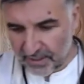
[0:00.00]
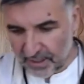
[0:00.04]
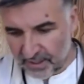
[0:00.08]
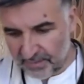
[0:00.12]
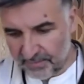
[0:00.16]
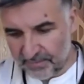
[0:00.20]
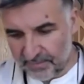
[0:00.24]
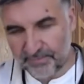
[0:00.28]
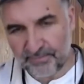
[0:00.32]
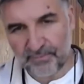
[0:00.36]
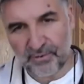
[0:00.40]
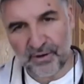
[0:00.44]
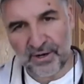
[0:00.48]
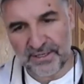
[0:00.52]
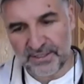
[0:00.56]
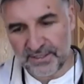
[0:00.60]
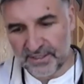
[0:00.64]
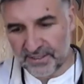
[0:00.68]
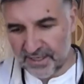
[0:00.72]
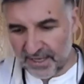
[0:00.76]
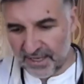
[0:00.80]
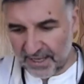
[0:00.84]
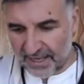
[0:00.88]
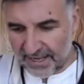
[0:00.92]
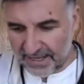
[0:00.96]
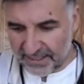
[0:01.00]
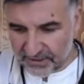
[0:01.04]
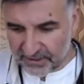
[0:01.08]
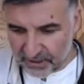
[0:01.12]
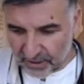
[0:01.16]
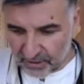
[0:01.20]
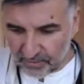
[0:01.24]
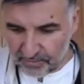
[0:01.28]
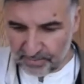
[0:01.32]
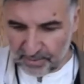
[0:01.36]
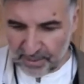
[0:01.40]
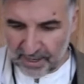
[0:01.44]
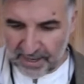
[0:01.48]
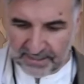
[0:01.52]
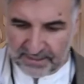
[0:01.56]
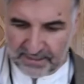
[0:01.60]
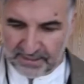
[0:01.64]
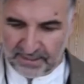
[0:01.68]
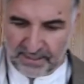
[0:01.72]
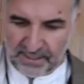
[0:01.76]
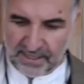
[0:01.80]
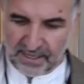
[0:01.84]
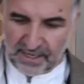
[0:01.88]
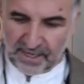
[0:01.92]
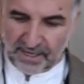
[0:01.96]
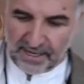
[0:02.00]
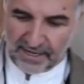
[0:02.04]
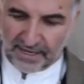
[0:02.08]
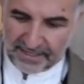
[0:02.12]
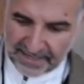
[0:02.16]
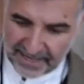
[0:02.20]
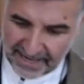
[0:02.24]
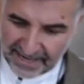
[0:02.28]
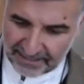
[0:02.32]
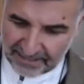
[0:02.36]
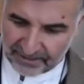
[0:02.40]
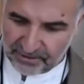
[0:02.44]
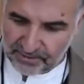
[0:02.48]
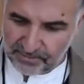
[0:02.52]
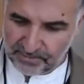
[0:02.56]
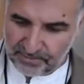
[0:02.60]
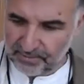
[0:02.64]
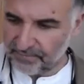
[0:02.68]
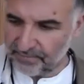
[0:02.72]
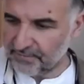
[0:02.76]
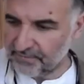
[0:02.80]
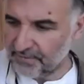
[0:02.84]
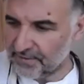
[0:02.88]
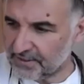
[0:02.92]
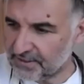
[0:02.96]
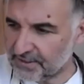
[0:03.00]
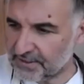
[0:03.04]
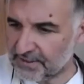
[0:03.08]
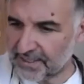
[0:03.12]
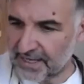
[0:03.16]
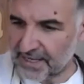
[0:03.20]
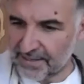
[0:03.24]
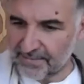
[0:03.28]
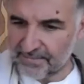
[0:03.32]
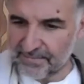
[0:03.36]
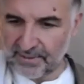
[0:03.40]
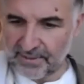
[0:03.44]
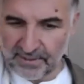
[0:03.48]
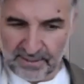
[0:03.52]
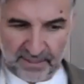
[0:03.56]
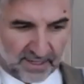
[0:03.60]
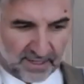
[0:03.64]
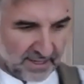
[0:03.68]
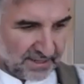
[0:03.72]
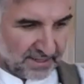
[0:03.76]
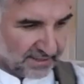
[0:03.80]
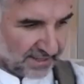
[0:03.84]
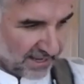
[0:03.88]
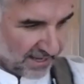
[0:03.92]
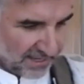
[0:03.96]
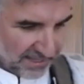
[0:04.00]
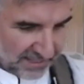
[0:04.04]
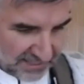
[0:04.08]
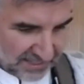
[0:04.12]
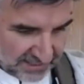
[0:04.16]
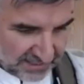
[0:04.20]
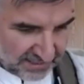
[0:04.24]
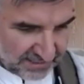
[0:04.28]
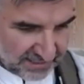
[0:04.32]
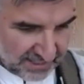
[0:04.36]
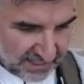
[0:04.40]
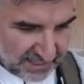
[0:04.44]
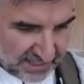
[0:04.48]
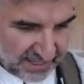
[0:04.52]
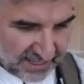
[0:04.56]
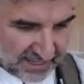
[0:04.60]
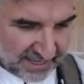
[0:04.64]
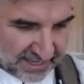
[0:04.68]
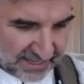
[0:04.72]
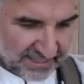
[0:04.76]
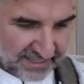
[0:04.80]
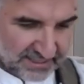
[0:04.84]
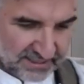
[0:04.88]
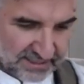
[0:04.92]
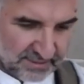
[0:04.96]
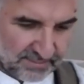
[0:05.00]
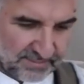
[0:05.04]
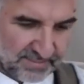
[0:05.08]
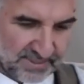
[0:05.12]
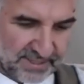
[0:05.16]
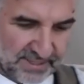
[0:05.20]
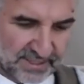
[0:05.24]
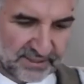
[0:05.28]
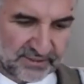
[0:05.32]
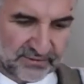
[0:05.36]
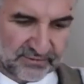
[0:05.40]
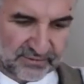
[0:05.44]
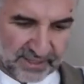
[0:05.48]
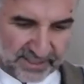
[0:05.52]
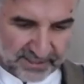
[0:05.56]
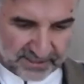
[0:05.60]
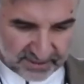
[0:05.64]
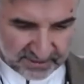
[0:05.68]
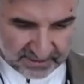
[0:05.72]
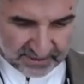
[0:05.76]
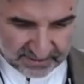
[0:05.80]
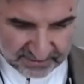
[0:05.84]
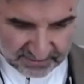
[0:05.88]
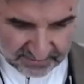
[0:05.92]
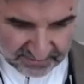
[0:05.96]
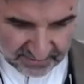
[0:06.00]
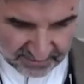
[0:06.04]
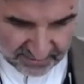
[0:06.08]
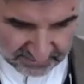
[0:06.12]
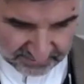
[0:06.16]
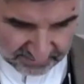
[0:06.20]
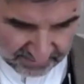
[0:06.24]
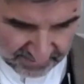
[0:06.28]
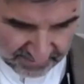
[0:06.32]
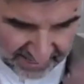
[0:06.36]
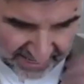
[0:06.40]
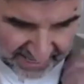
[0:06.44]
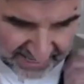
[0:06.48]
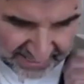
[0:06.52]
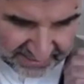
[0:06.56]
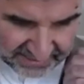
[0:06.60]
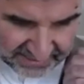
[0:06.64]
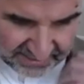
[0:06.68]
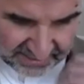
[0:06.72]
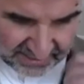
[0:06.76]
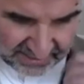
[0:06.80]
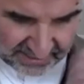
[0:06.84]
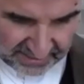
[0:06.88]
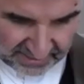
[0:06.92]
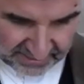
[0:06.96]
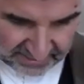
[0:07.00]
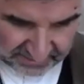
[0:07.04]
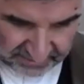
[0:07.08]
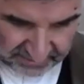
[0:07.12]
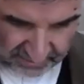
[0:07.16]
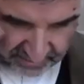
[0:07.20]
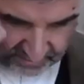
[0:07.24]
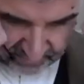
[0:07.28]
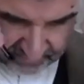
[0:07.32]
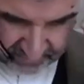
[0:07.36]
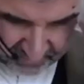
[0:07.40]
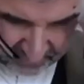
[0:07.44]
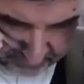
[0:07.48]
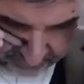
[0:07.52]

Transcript: President-elect Joe Biden accountable for the statement that he and his administration has made in terms of